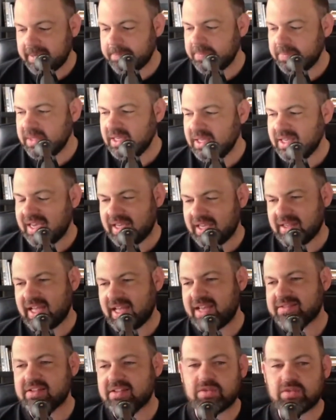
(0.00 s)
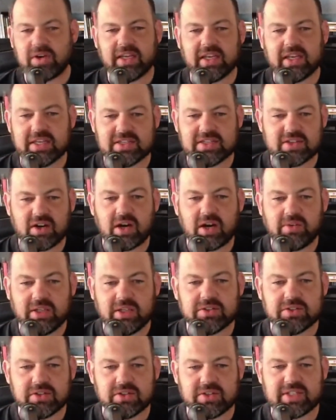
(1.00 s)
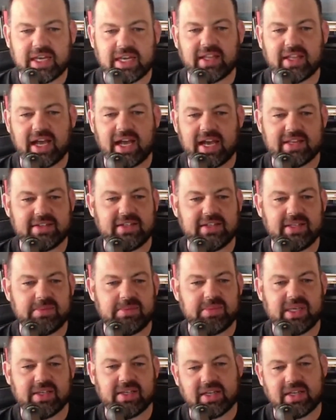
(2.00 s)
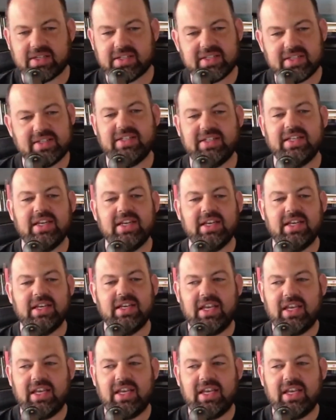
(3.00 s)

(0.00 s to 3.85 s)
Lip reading: And lasted 3 years. And I really do say lasted because